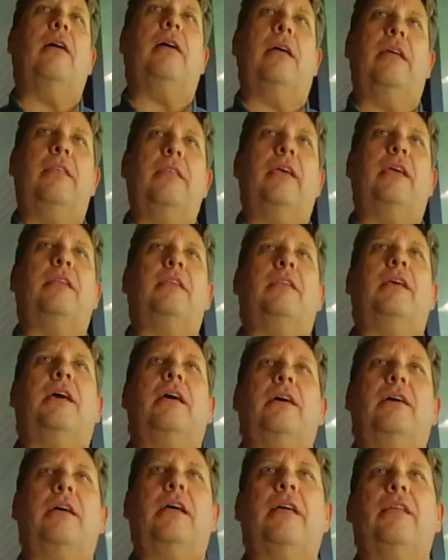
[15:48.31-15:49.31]
And, that's good.
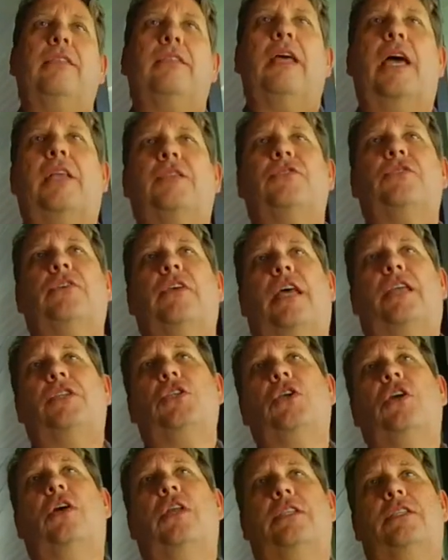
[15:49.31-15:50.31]
uh, mm -hmm. and that's
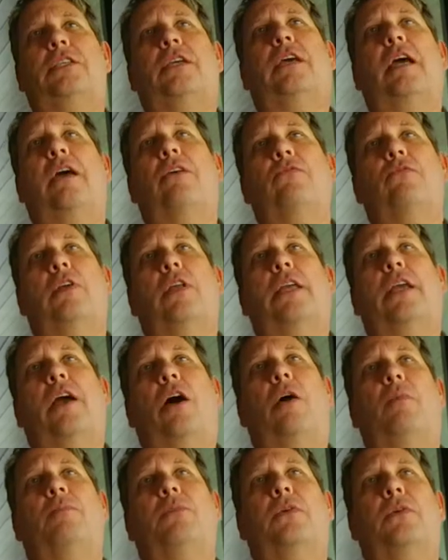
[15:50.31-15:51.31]
that's good to really
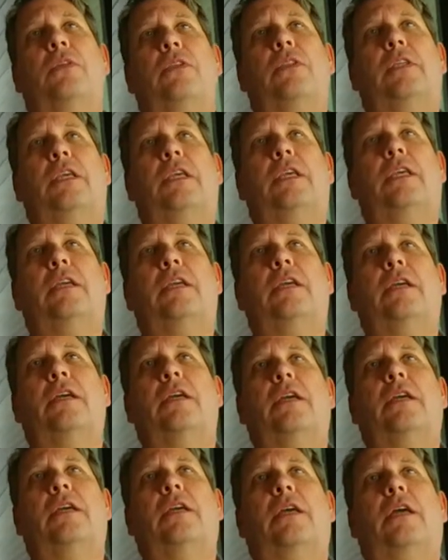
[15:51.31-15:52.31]
help with the
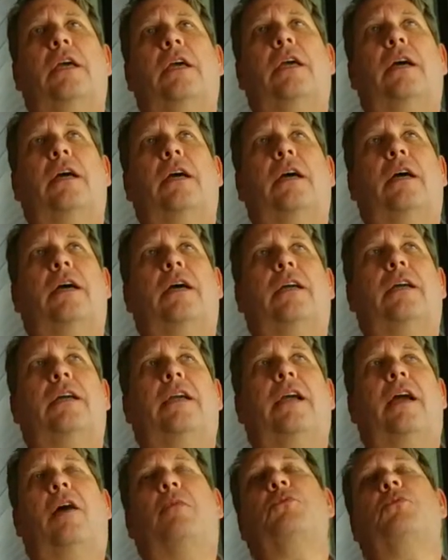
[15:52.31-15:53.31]
uh,
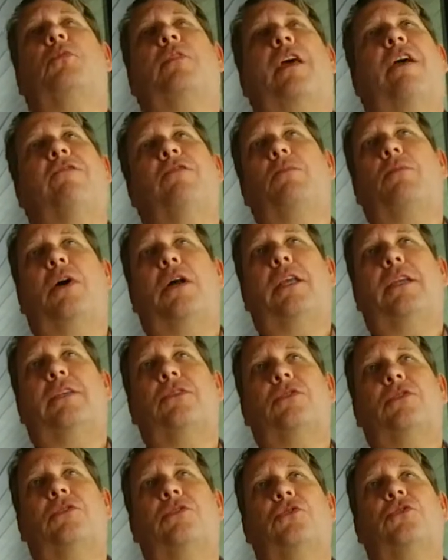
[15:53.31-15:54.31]
it helps with everybody's
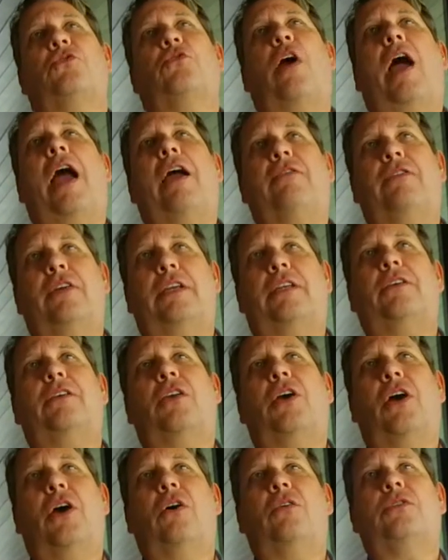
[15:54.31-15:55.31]
yeah, yeah, driving. You
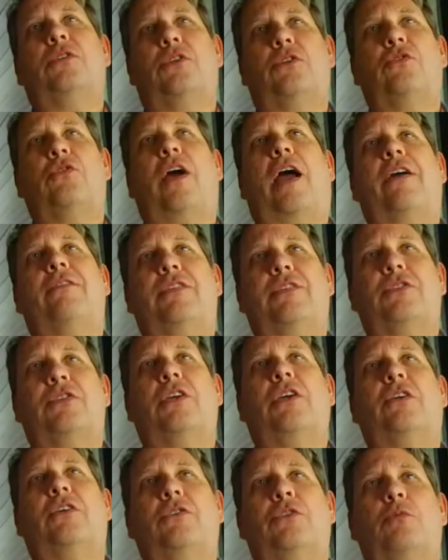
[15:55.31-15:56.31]
know, yeah, your they, driving
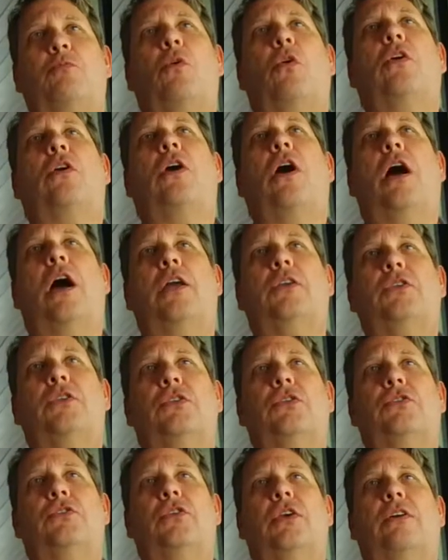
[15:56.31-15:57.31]
skills. You're more
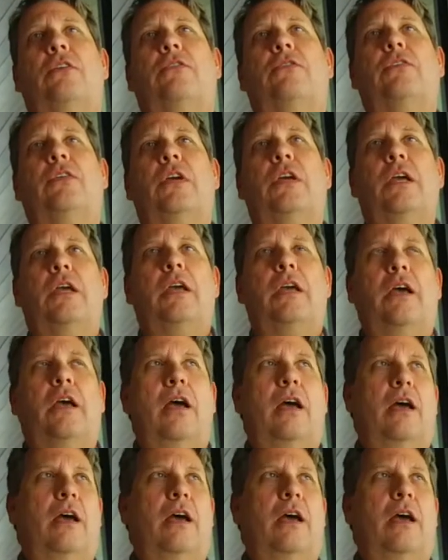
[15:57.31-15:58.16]
conscious of mm -hmm.